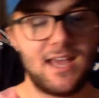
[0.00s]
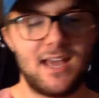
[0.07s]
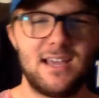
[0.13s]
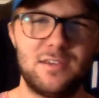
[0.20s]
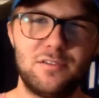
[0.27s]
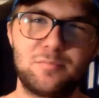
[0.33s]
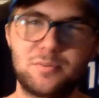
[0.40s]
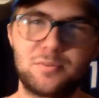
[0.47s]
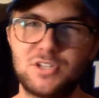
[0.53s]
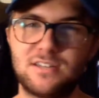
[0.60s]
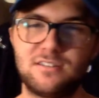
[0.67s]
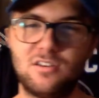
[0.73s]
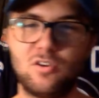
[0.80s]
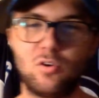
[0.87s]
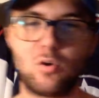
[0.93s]
He was
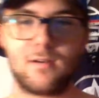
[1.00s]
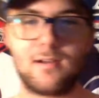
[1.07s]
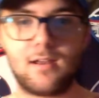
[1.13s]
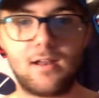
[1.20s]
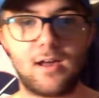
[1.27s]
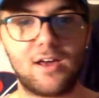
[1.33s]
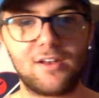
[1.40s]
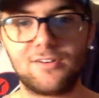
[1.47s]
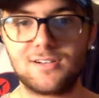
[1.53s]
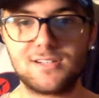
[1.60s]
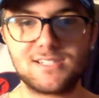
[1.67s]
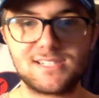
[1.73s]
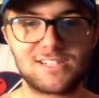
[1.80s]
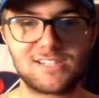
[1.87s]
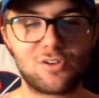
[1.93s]
projected to go around
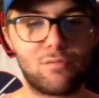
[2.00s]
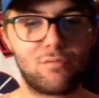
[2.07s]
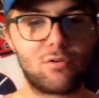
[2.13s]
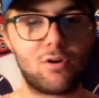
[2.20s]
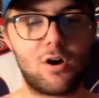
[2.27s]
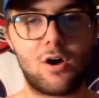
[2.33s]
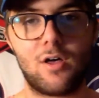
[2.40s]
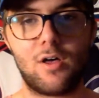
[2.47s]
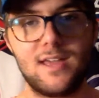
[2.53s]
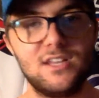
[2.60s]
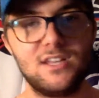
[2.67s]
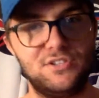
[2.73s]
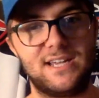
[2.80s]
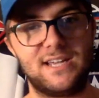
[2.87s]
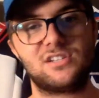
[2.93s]
106 overall.
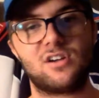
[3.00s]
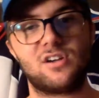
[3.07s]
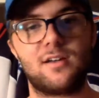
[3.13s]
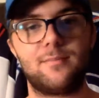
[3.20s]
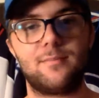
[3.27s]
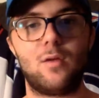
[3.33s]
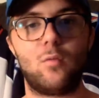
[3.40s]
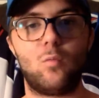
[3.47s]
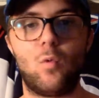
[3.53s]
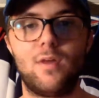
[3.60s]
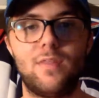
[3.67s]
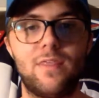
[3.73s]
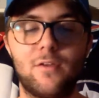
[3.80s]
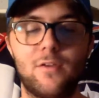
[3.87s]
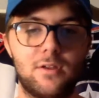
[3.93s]
Jets got him at
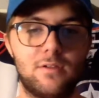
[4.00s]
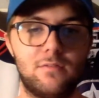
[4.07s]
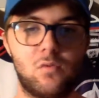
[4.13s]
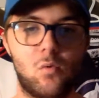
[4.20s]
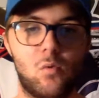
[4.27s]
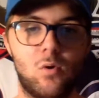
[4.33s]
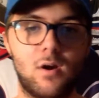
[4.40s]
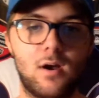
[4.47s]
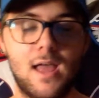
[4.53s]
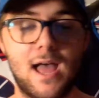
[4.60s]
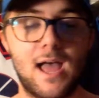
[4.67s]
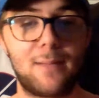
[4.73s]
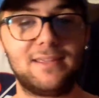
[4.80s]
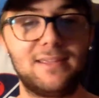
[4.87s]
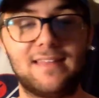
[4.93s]
134.
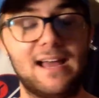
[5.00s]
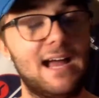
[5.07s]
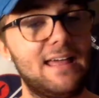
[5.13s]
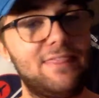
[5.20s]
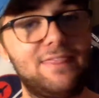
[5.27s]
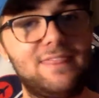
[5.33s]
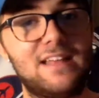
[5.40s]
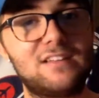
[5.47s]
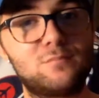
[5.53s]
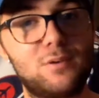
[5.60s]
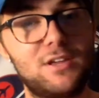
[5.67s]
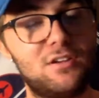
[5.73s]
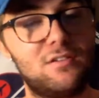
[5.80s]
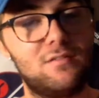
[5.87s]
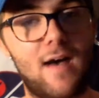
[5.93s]
I mean, that's
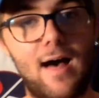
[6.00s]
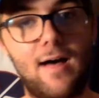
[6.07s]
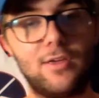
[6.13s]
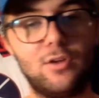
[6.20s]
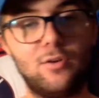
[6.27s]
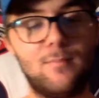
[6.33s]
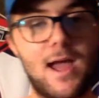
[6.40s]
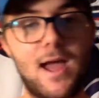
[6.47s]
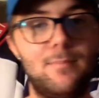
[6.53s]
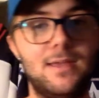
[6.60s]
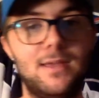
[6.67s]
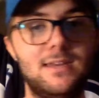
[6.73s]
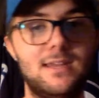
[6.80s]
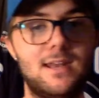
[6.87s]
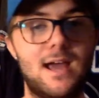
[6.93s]
pretty good value in my
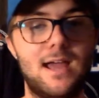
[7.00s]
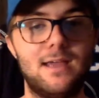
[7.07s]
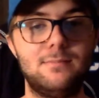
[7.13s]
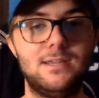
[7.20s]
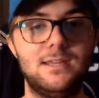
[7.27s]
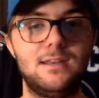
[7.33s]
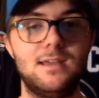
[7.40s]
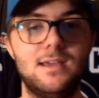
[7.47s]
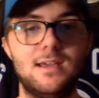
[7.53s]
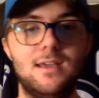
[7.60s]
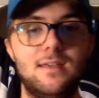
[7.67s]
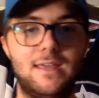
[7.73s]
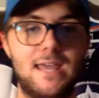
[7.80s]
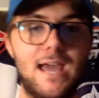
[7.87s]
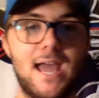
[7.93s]
opinion. I mean,
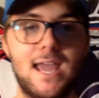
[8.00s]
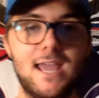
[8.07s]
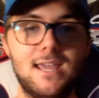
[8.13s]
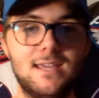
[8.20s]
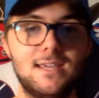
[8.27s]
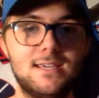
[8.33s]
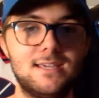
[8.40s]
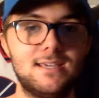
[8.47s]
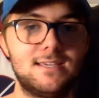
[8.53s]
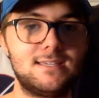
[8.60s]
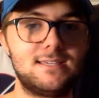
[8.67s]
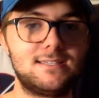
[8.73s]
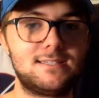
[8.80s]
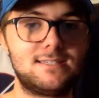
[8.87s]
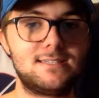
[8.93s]
the guy
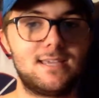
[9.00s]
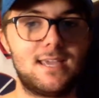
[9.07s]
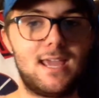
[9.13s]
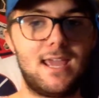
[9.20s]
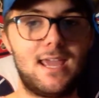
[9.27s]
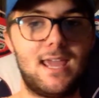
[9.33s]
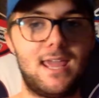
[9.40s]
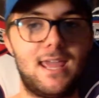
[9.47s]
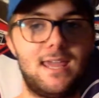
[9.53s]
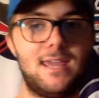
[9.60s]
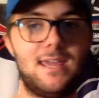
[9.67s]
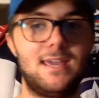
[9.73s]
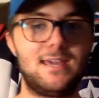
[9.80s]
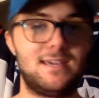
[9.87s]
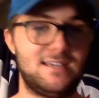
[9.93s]
is
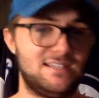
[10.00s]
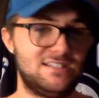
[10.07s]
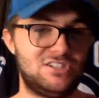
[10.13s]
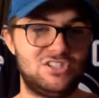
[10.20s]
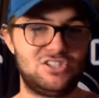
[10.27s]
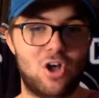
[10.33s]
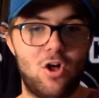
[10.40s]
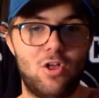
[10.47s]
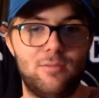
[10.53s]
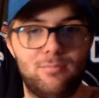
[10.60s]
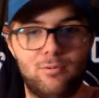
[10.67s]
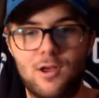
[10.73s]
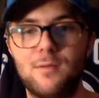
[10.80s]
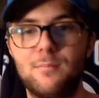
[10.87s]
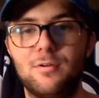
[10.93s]
a solid
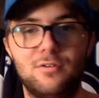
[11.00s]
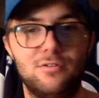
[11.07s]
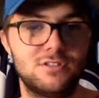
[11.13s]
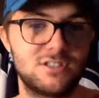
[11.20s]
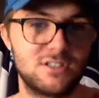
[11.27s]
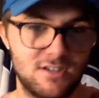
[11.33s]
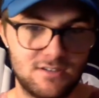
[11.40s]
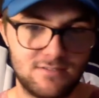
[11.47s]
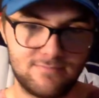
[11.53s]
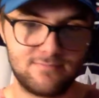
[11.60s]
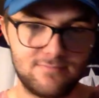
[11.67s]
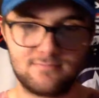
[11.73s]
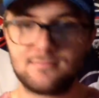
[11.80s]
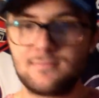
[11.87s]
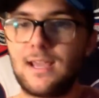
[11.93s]
point producer.
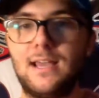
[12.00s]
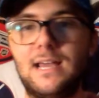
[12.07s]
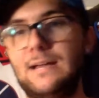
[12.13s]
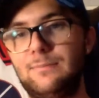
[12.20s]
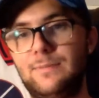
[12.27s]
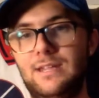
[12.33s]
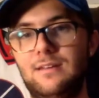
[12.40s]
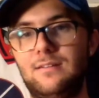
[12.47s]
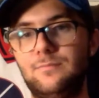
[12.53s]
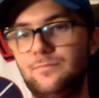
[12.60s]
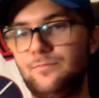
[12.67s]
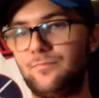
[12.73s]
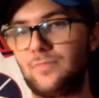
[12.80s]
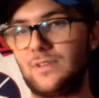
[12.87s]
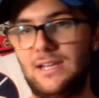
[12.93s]
I mean,
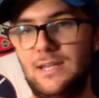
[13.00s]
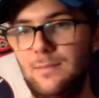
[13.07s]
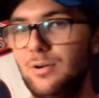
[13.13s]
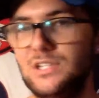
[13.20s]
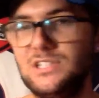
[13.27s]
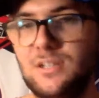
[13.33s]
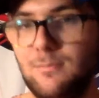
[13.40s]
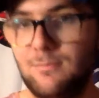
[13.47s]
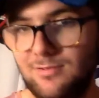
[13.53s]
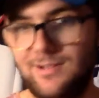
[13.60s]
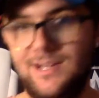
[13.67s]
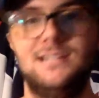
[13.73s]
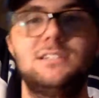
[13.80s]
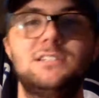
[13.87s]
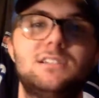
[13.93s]
he puts up
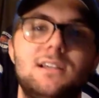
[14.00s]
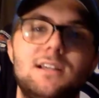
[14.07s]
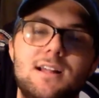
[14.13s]
points.